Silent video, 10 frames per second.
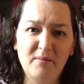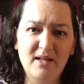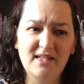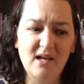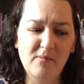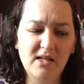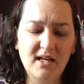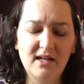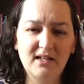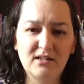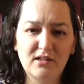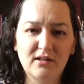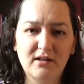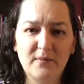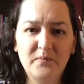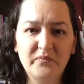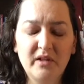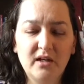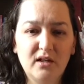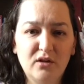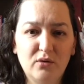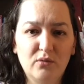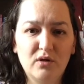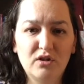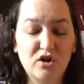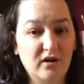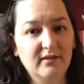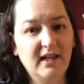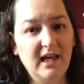intimidating to, you know, turn the